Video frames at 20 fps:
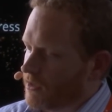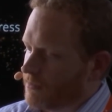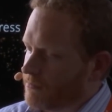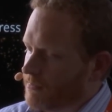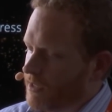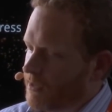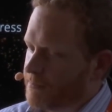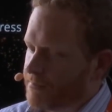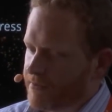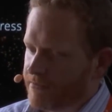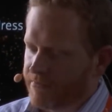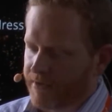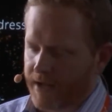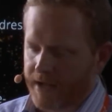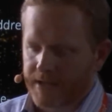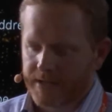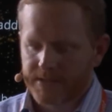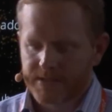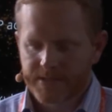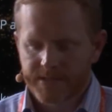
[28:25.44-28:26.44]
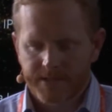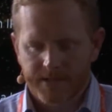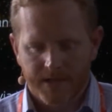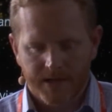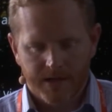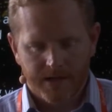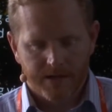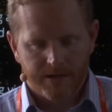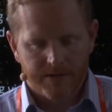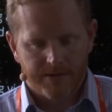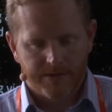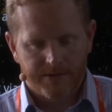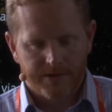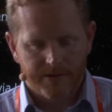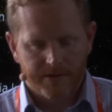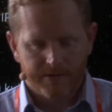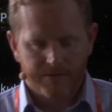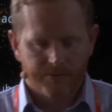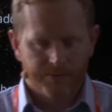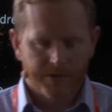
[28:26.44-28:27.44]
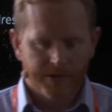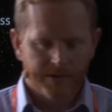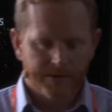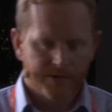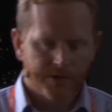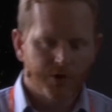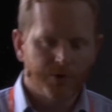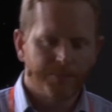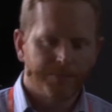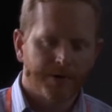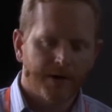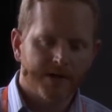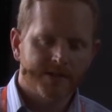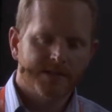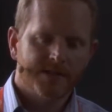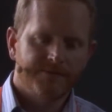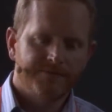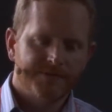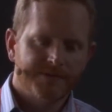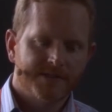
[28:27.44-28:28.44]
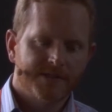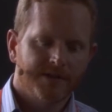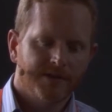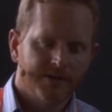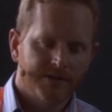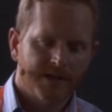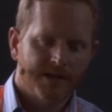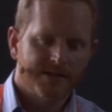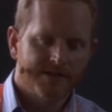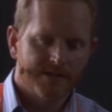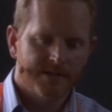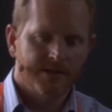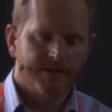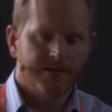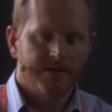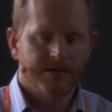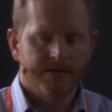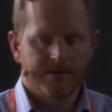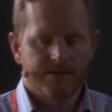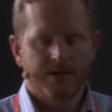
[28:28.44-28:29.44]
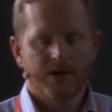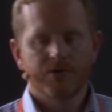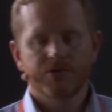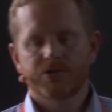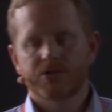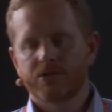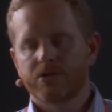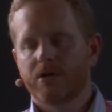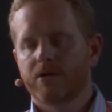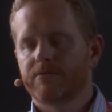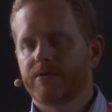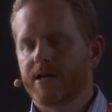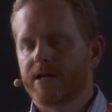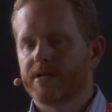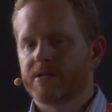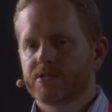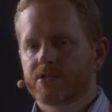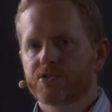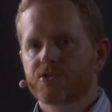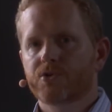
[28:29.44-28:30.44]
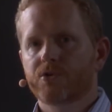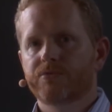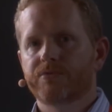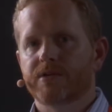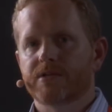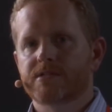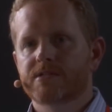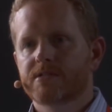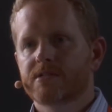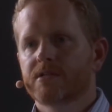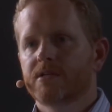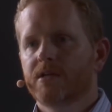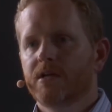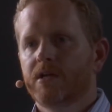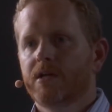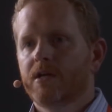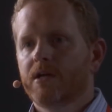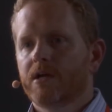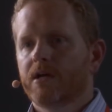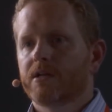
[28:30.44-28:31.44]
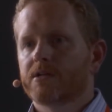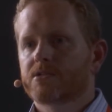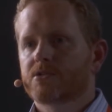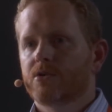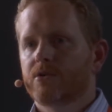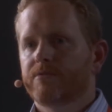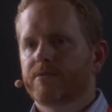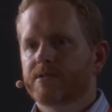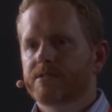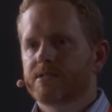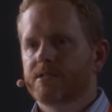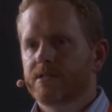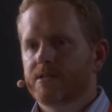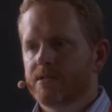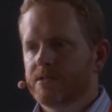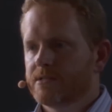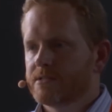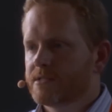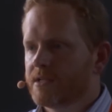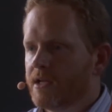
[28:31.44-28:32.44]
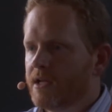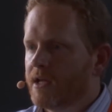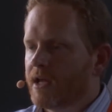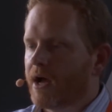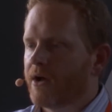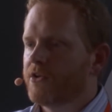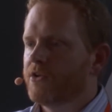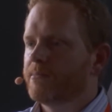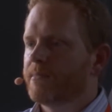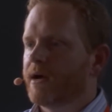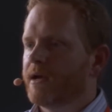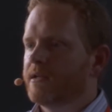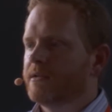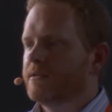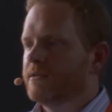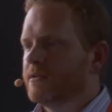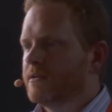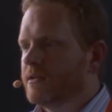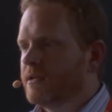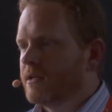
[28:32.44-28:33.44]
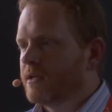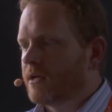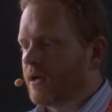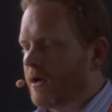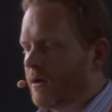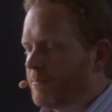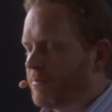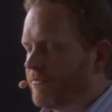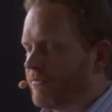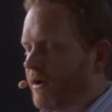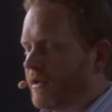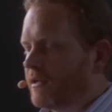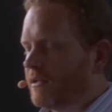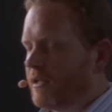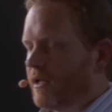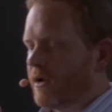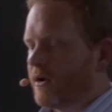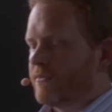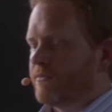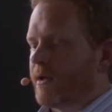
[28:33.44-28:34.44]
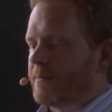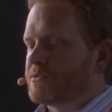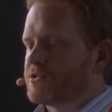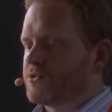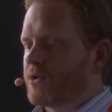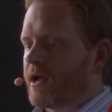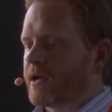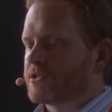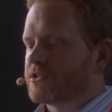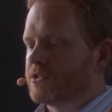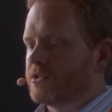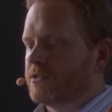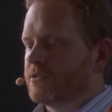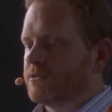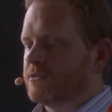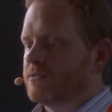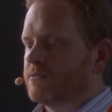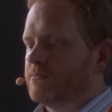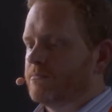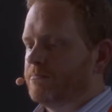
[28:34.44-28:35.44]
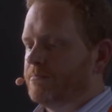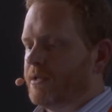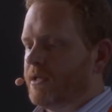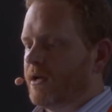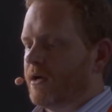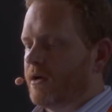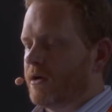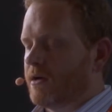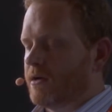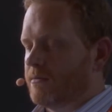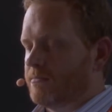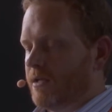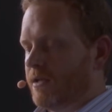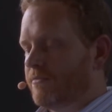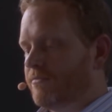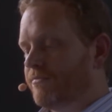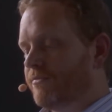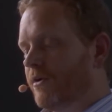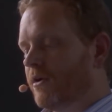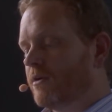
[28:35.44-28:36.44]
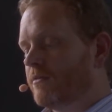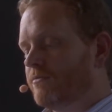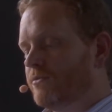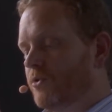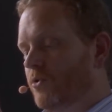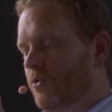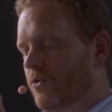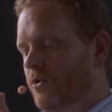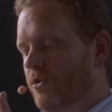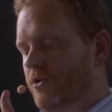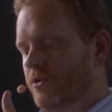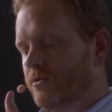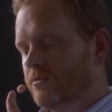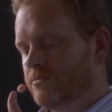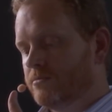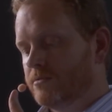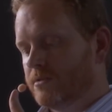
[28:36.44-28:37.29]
It provides, kubeproxy facilitates the notion of a service. And a service is how you might provide a layer of abstraction in front of your